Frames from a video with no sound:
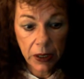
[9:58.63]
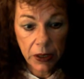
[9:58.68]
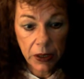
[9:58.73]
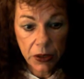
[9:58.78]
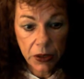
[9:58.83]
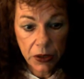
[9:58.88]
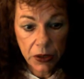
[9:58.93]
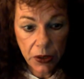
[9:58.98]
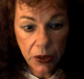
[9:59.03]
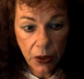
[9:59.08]

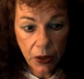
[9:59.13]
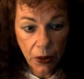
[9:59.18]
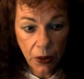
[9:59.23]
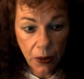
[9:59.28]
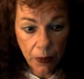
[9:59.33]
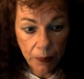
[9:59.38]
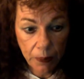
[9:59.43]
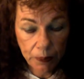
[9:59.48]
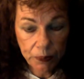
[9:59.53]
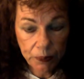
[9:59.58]

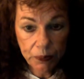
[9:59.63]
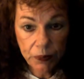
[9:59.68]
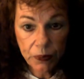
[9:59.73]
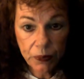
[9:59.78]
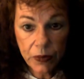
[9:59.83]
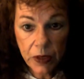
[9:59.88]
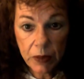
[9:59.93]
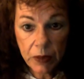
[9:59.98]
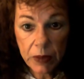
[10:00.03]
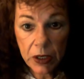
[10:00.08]
So
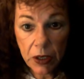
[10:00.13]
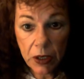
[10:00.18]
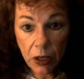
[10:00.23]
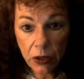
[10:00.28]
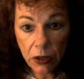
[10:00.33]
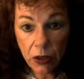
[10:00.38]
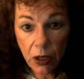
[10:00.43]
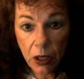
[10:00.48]
But Dr.